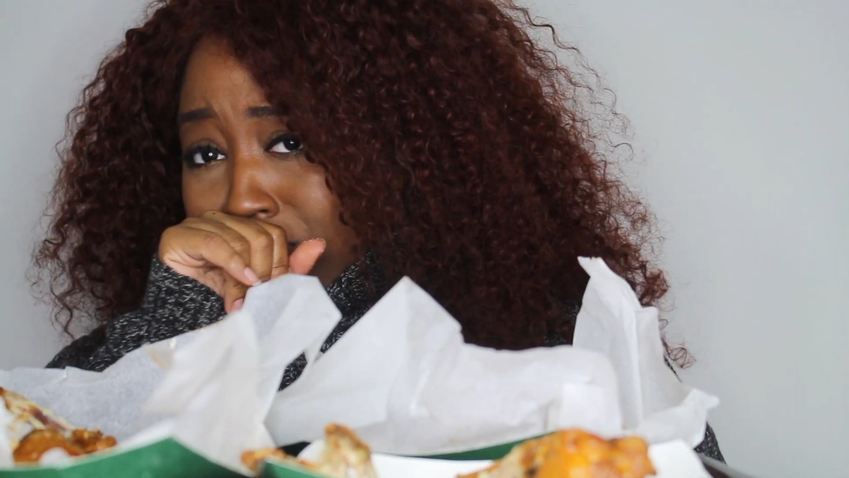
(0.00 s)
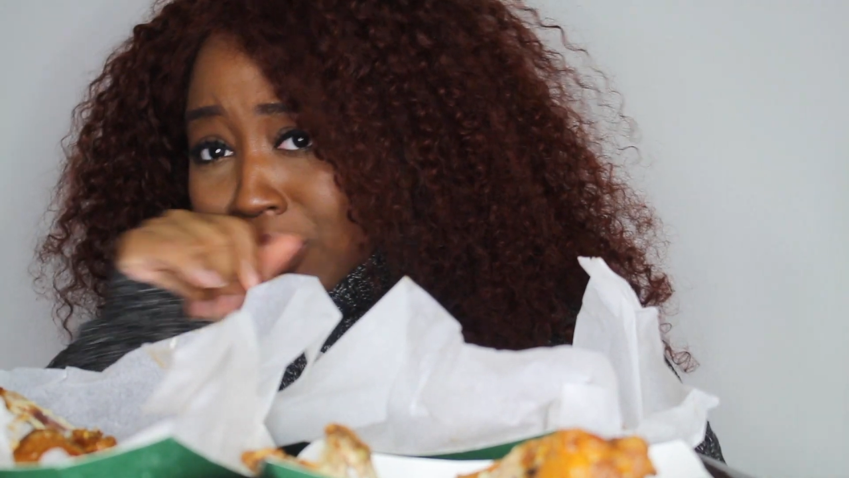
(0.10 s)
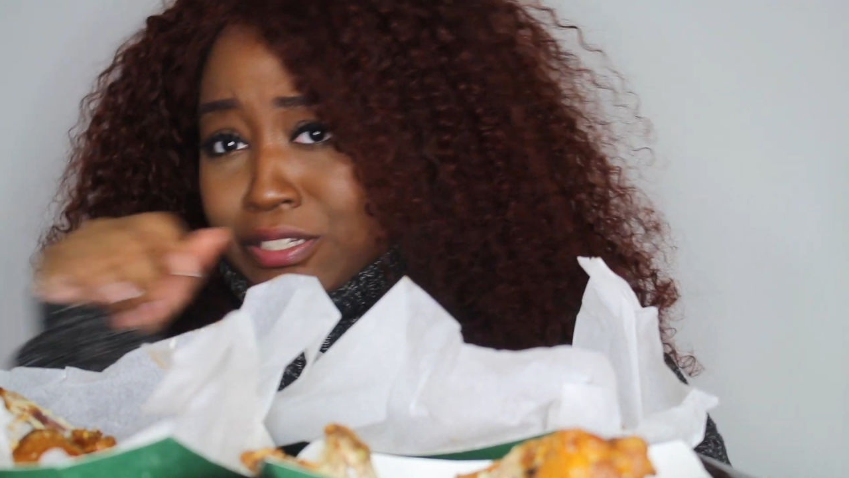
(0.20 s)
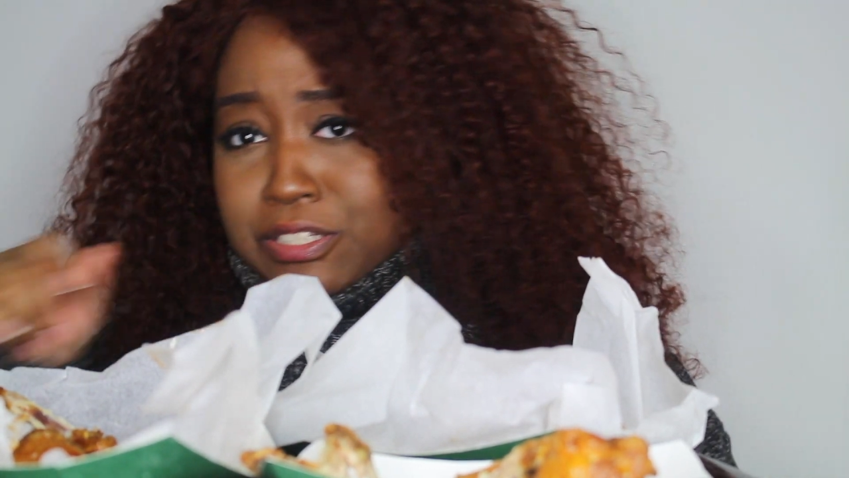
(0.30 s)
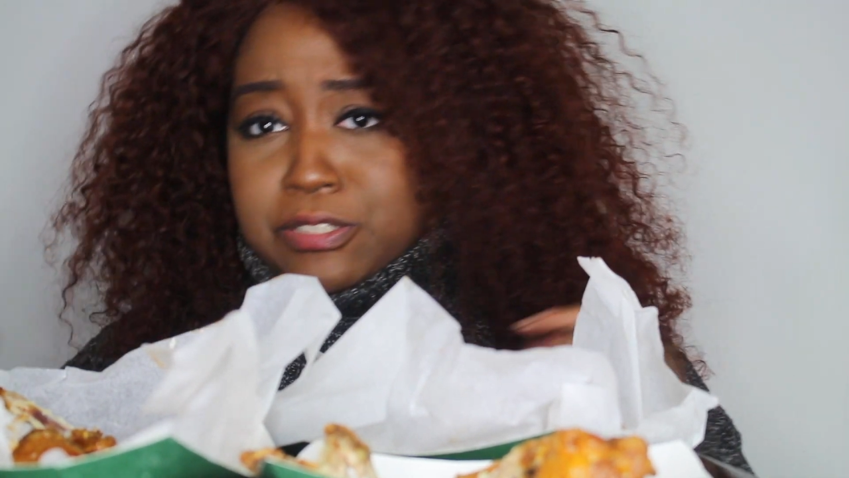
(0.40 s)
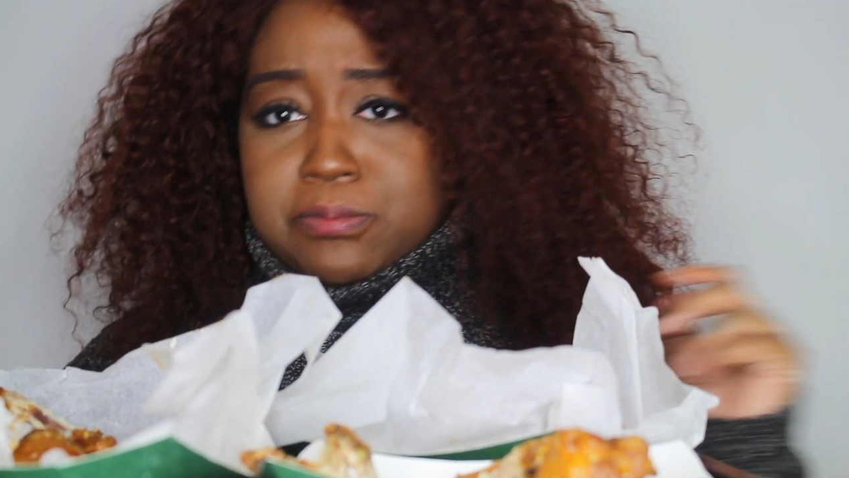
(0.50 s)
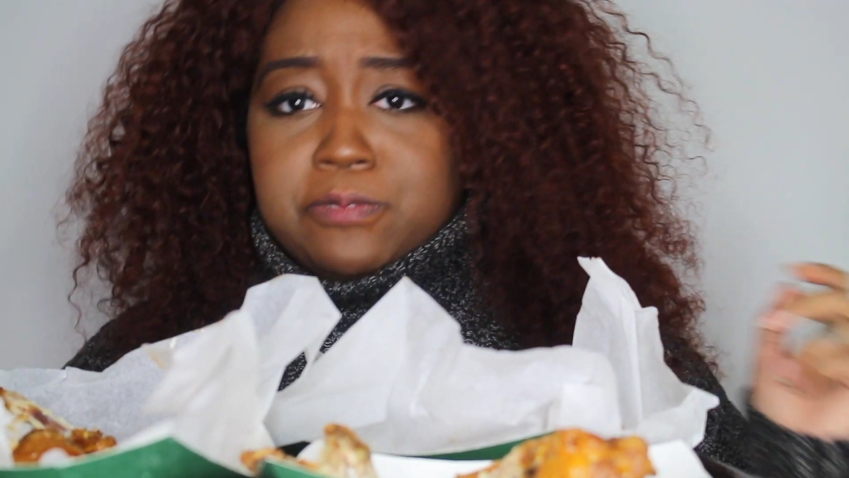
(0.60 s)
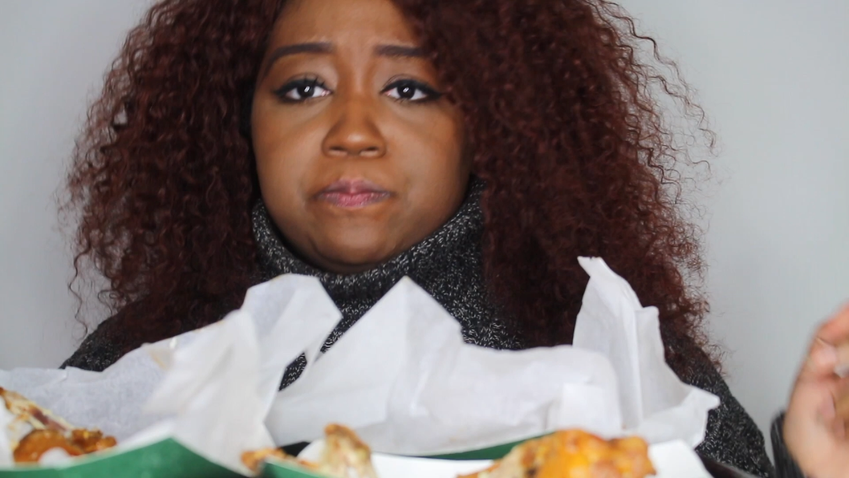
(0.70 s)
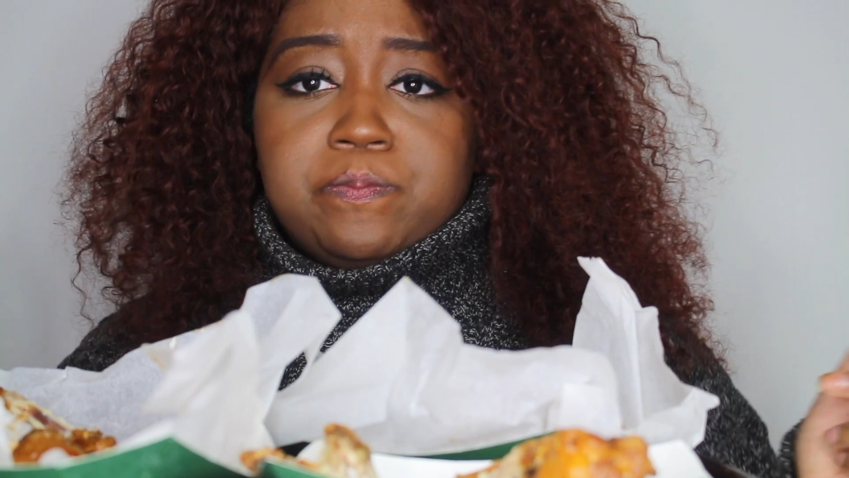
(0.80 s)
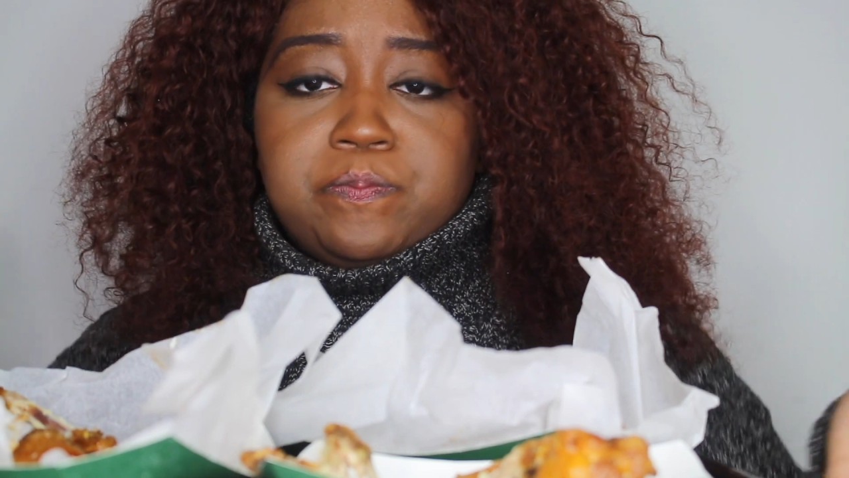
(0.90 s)
Excuse me.
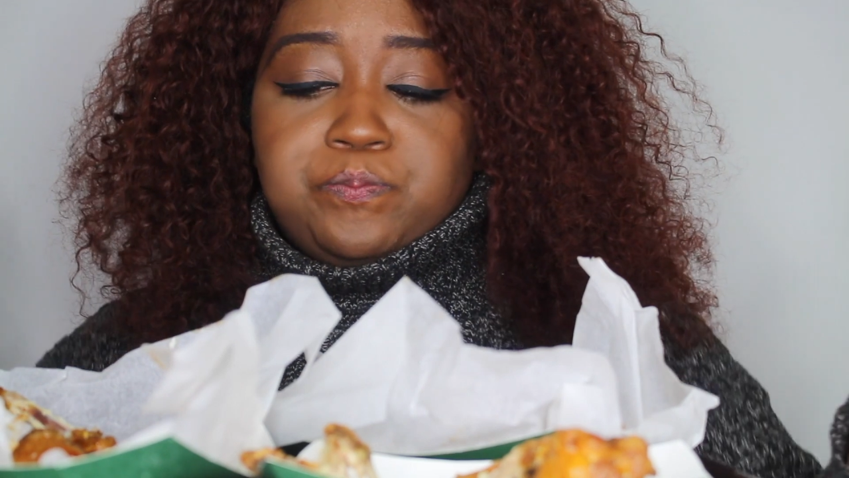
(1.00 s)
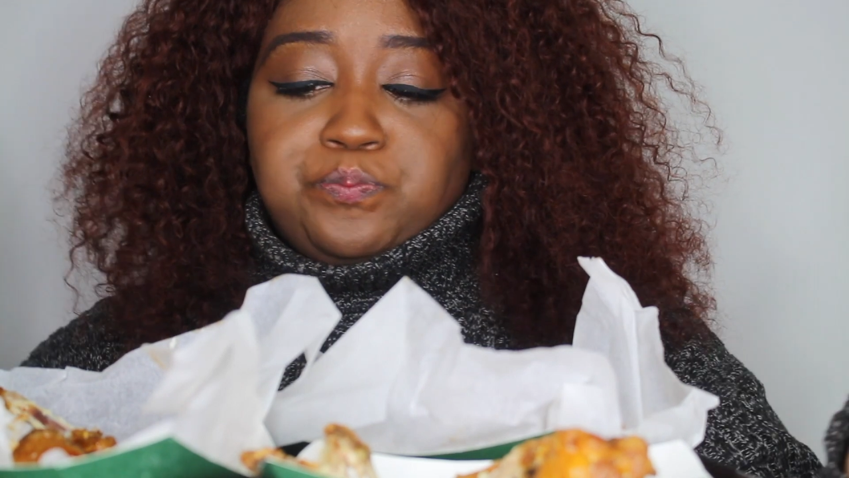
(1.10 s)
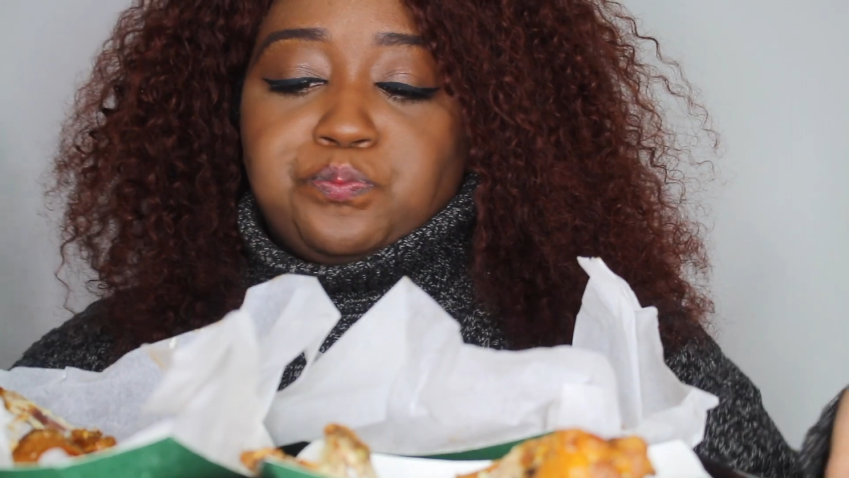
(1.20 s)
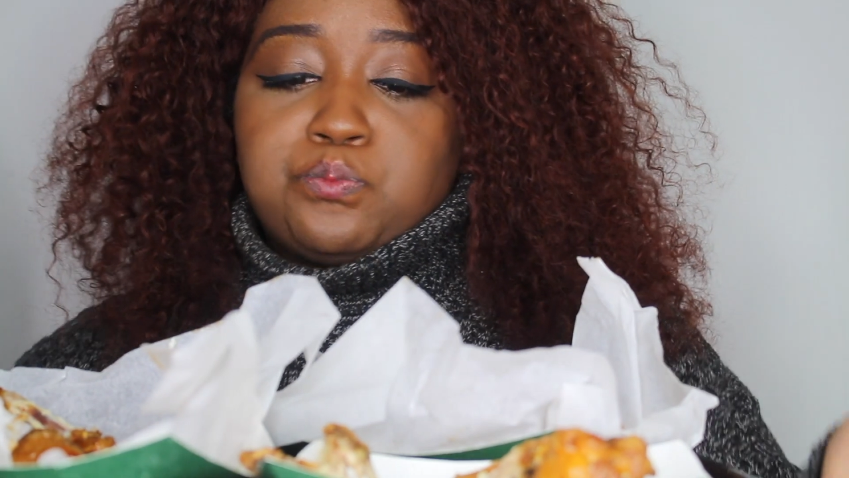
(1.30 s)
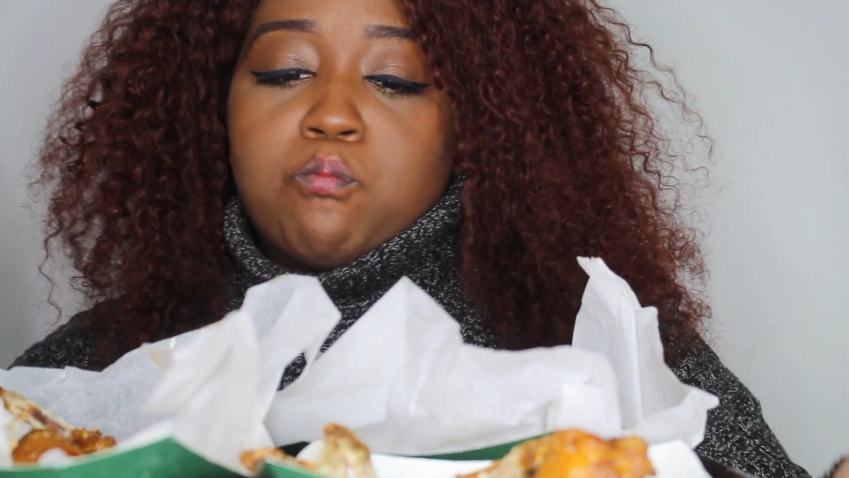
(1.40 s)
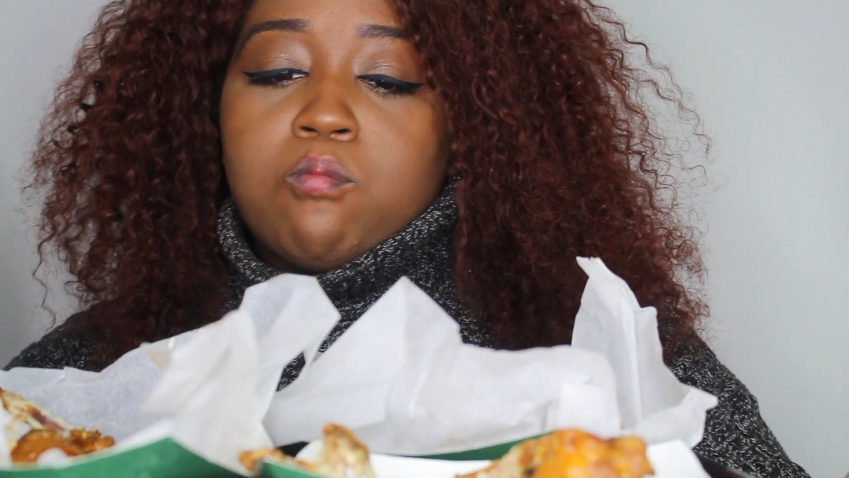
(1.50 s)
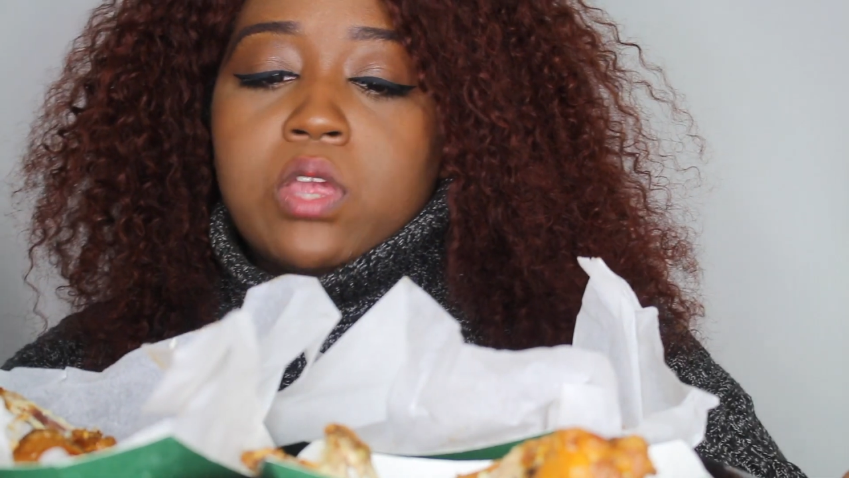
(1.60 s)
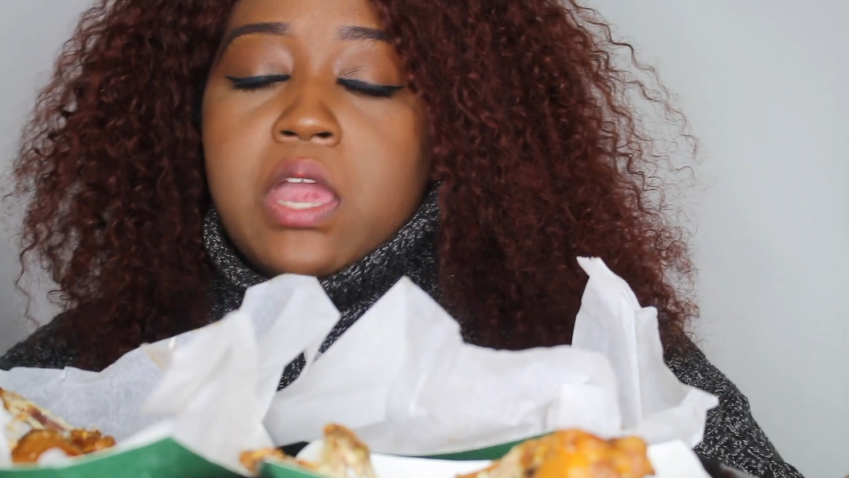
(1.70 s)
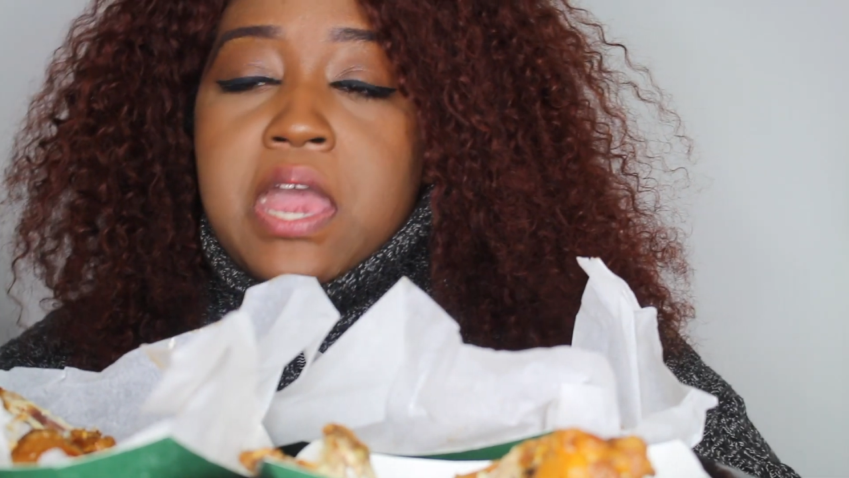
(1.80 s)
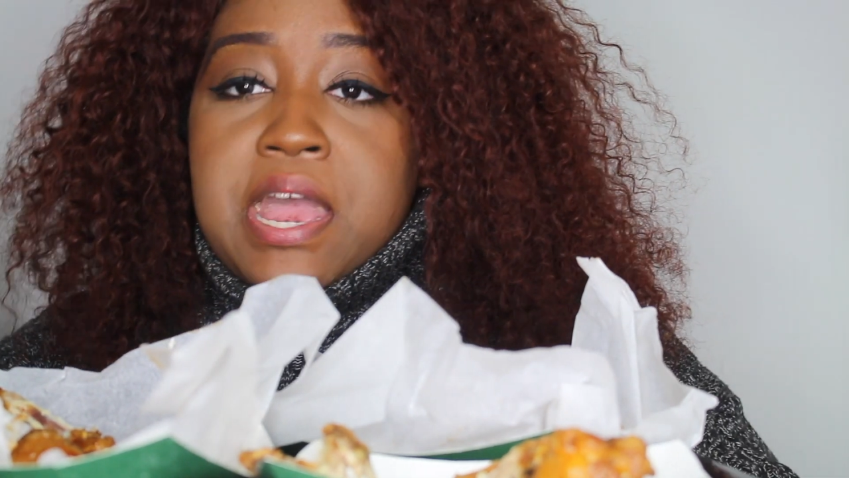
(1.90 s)

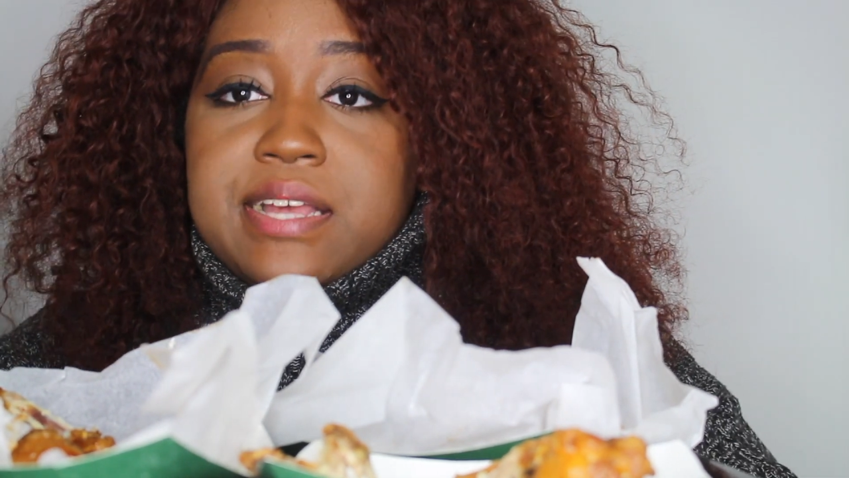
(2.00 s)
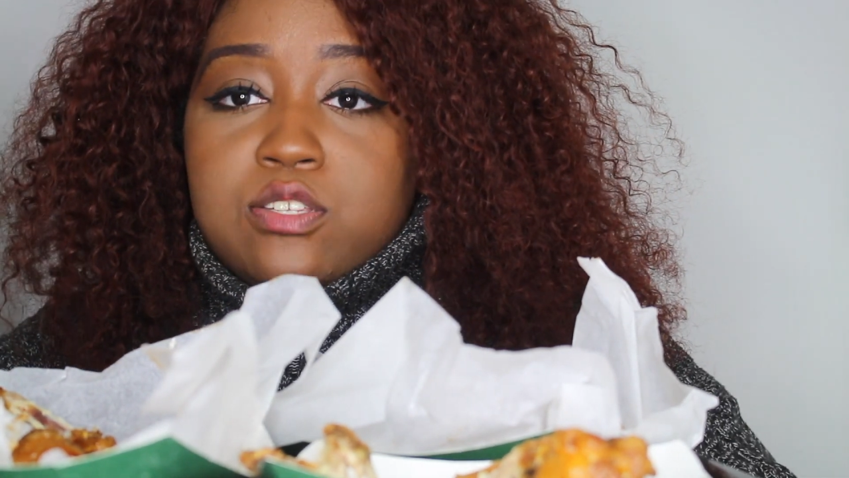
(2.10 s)
It